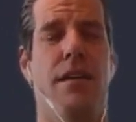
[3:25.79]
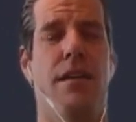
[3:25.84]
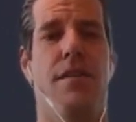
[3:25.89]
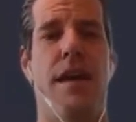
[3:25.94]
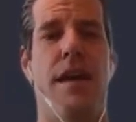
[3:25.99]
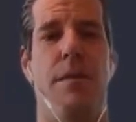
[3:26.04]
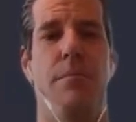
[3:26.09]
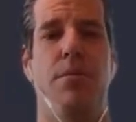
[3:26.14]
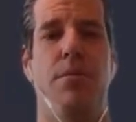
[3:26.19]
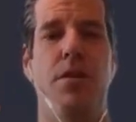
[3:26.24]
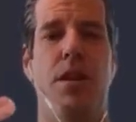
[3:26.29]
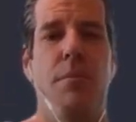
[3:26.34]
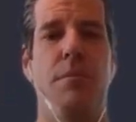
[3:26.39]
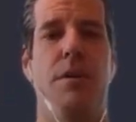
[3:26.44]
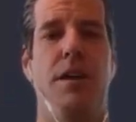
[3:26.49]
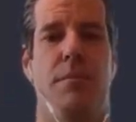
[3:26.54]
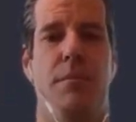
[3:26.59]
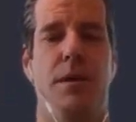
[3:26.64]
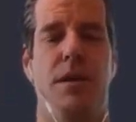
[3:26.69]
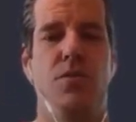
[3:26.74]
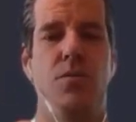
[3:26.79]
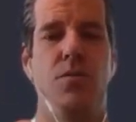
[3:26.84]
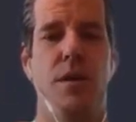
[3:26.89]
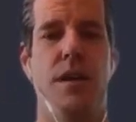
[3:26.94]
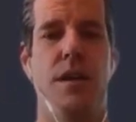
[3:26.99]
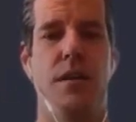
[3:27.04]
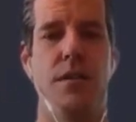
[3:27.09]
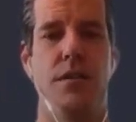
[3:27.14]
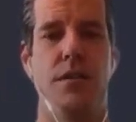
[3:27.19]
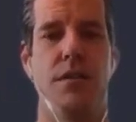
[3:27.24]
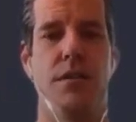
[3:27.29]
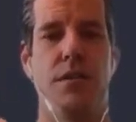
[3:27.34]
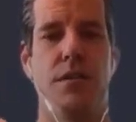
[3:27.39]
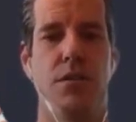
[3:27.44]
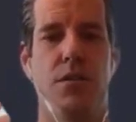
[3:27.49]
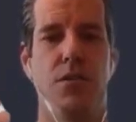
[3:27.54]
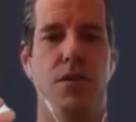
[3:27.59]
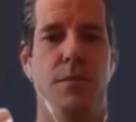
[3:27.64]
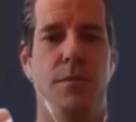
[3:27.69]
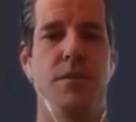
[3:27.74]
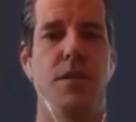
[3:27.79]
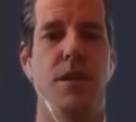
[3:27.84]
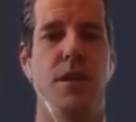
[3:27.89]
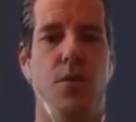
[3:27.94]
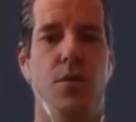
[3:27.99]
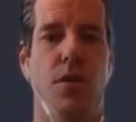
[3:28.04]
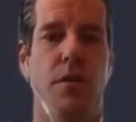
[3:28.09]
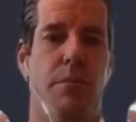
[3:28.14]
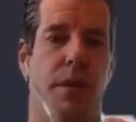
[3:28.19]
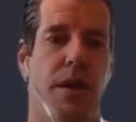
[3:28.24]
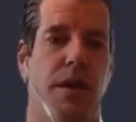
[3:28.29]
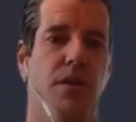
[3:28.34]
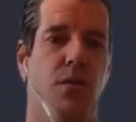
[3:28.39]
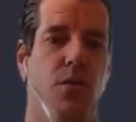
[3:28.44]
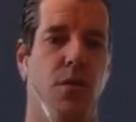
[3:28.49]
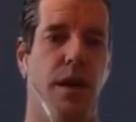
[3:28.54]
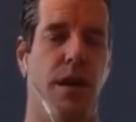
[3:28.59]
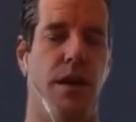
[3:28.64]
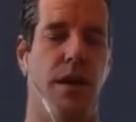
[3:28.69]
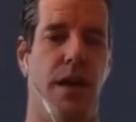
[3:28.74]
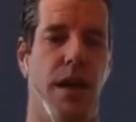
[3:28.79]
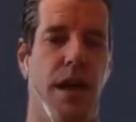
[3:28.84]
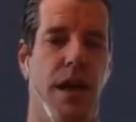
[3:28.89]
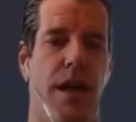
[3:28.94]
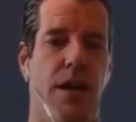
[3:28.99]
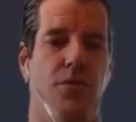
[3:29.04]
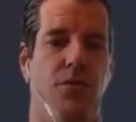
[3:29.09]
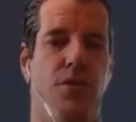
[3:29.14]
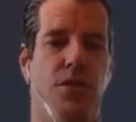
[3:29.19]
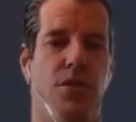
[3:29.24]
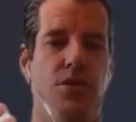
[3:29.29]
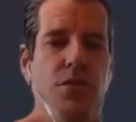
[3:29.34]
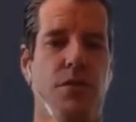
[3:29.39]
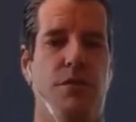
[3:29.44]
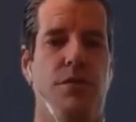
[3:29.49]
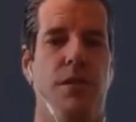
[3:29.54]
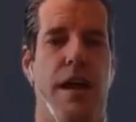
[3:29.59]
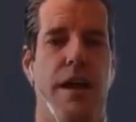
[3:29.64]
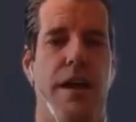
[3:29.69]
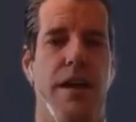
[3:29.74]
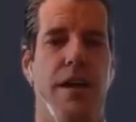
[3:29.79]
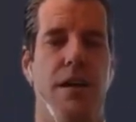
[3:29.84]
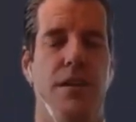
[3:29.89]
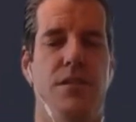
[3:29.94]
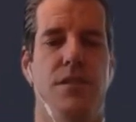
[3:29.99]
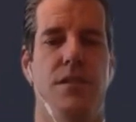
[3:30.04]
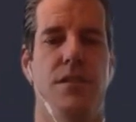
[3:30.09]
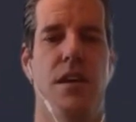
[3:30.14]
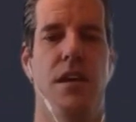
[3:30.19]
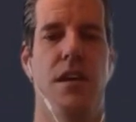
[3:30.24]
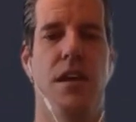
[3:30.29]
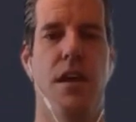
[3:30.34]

that plumbing between crypto or Bitcoin and traditional finance